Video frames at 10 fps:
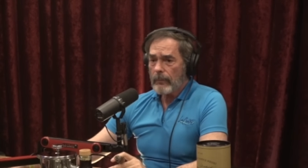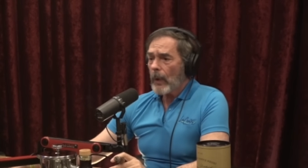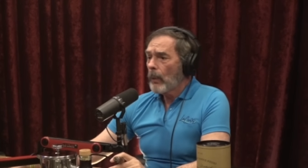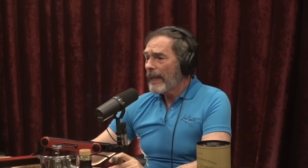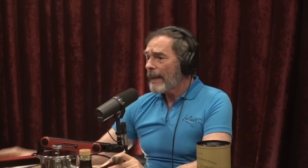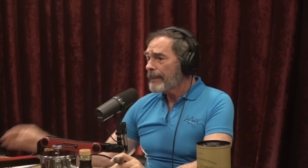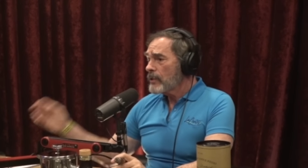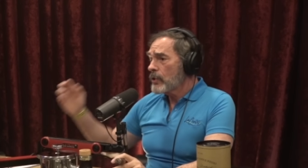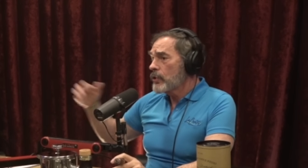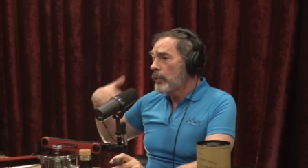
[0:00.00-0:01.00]
what
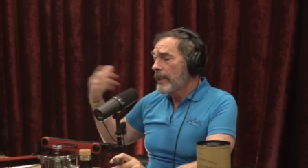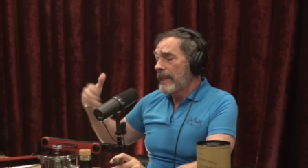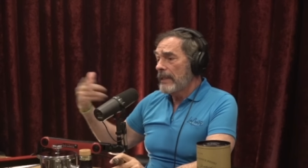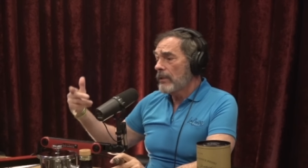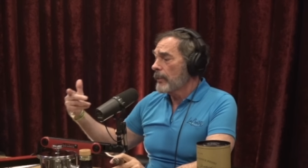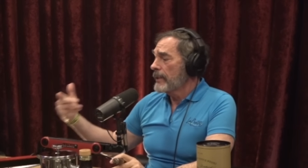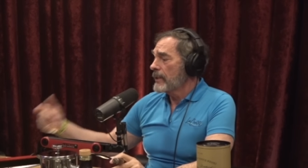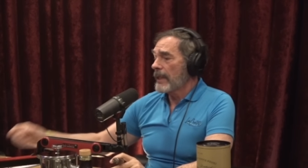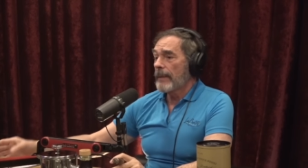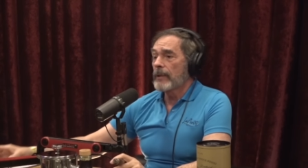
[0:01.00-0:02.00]
happens is you can increase
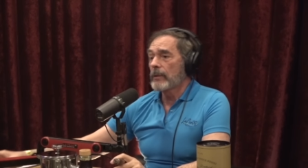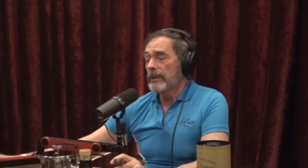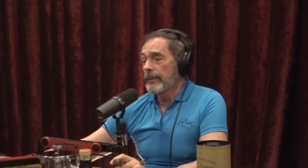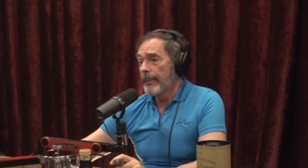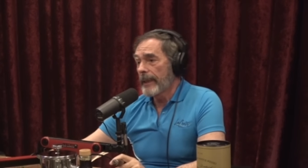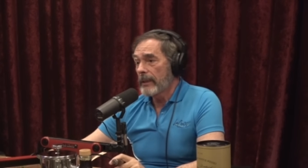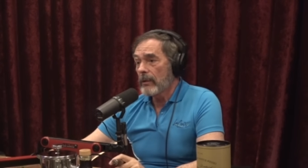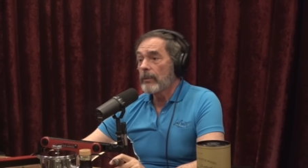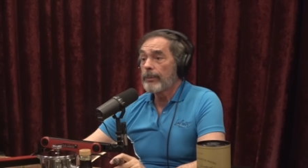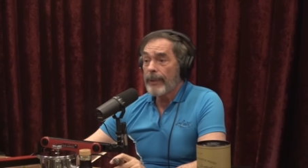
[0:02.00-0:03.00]
a chemical in the brain
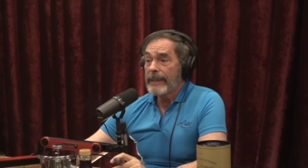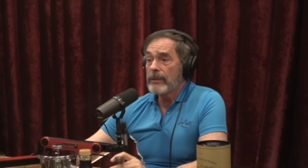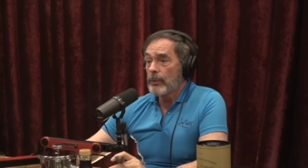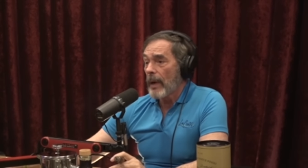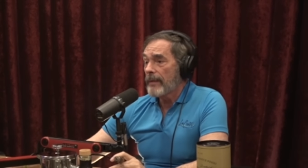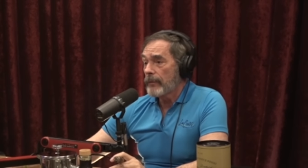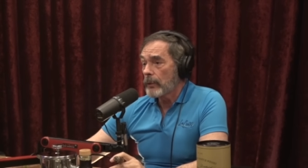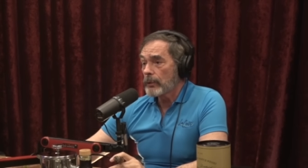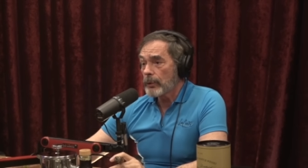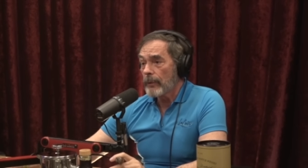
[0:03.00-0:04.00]
called brain derived
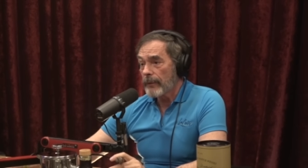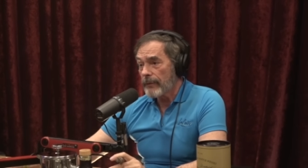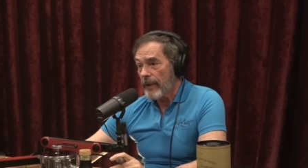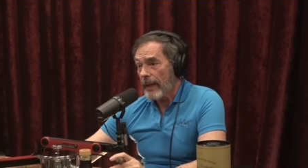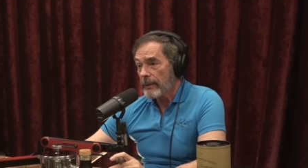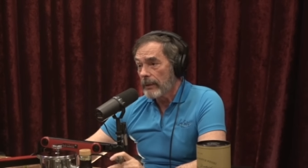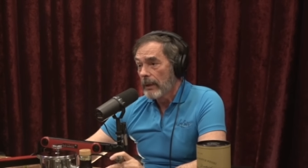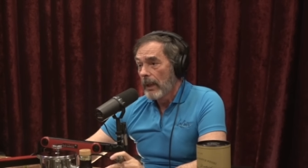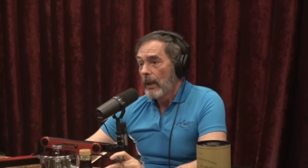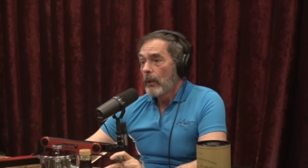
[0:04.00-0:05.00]
neurotrophic factor,
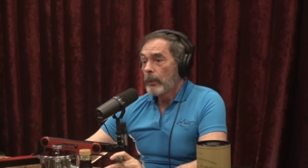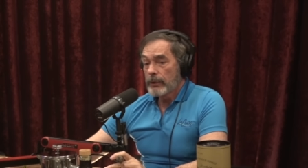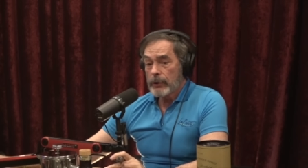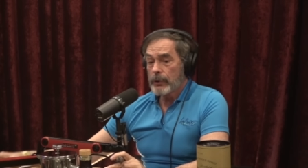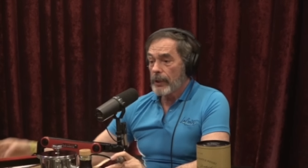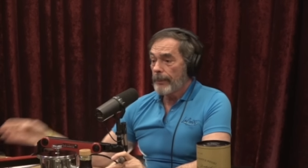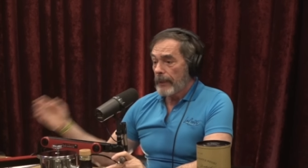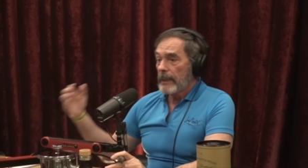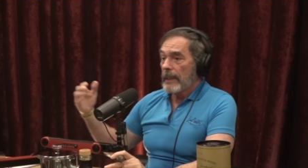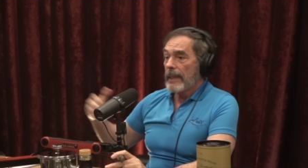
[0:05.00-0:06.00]
mm-hmm. which is
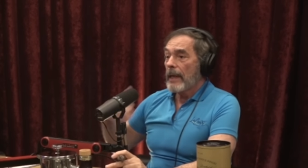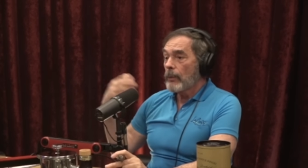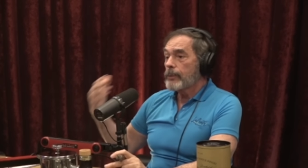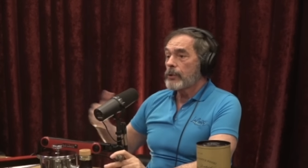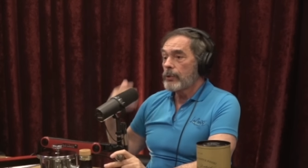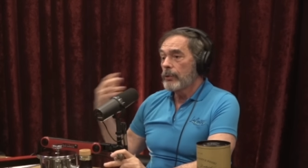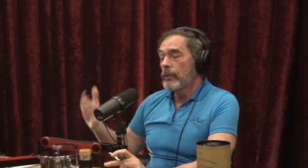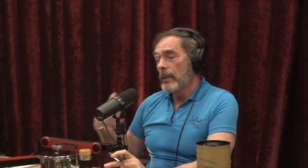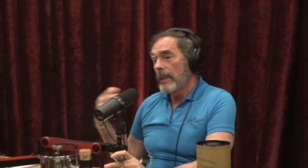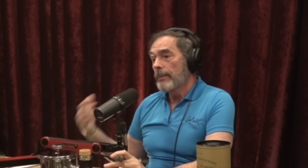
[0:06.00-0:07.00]
something that helps
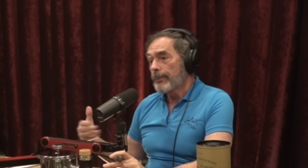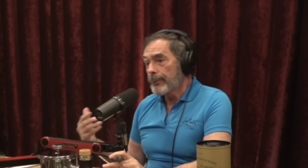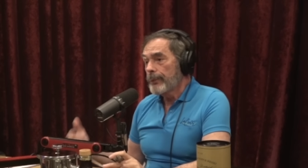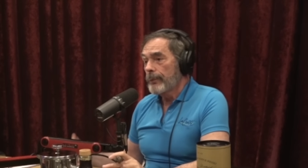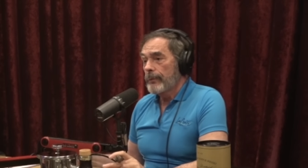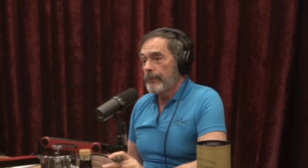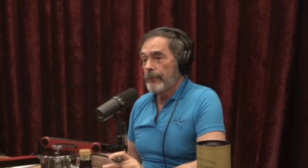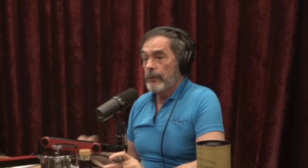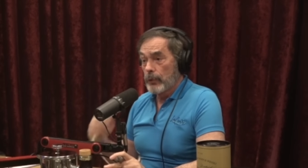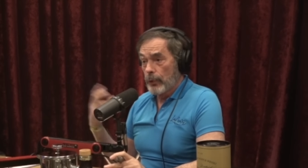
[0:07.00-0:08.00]
to improve
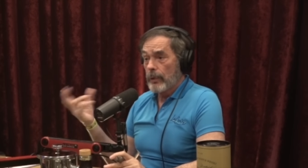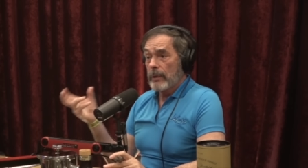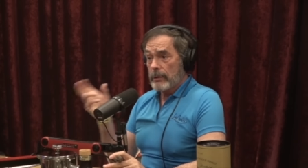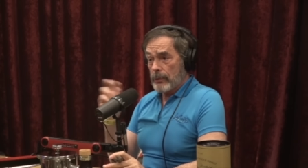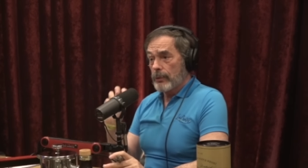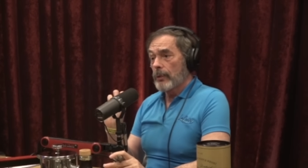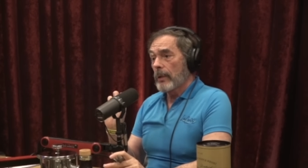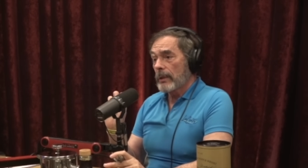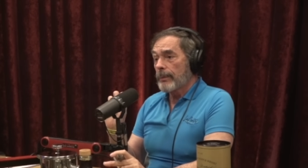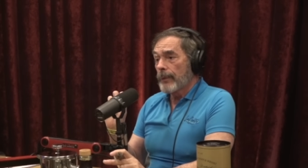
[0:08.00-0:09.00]
neuron to
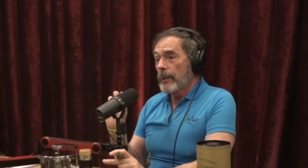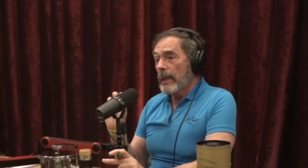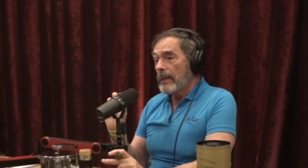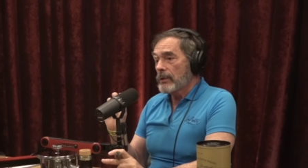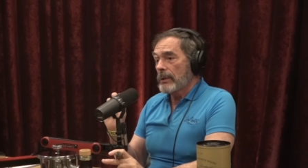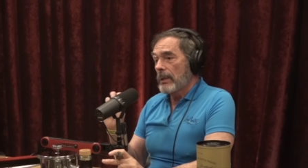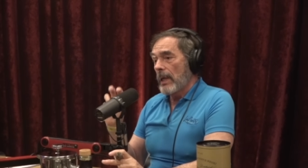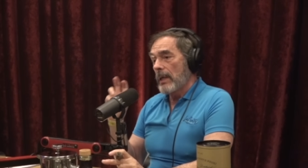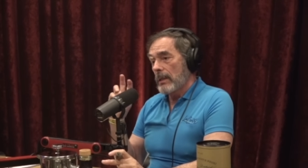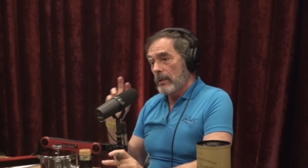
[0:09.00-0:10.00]
neuron communication
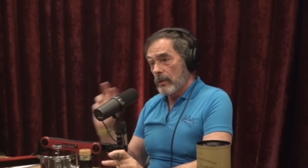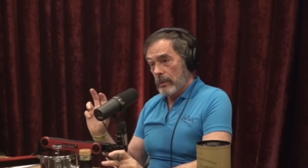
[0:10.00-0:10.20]
and